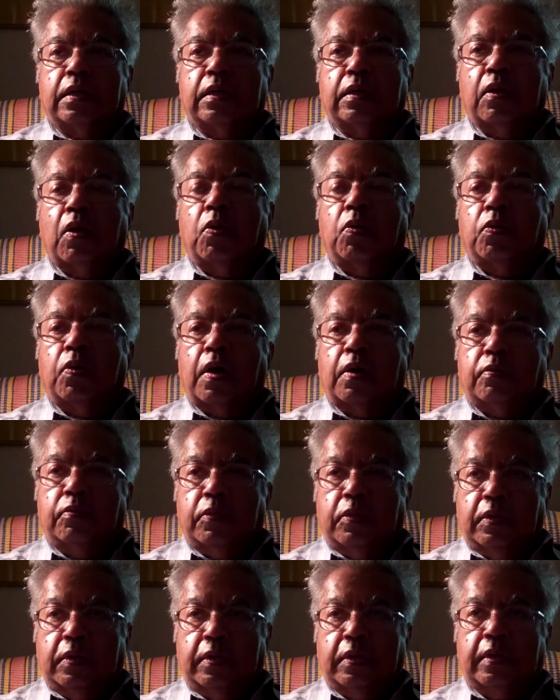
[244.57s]
No, I'm
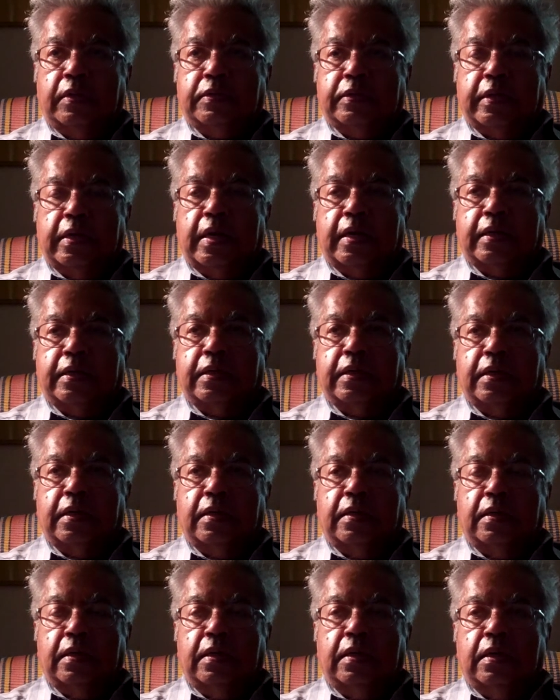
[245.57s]
in Sylhet.
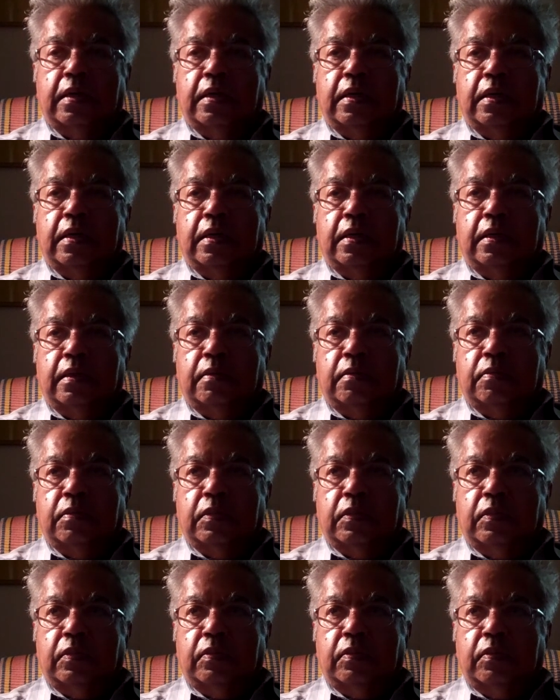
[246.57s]

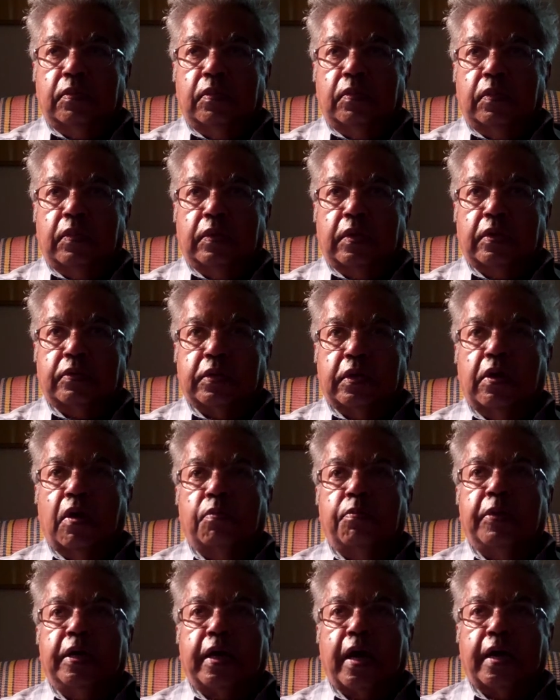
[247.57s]
There's
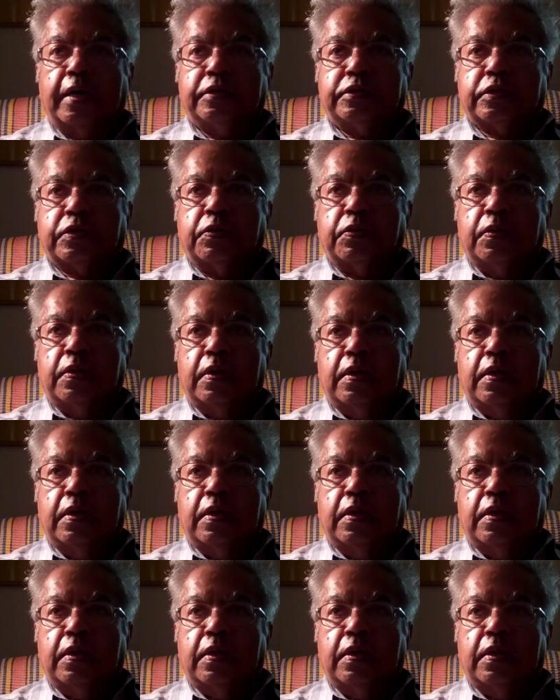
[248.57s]
government high school.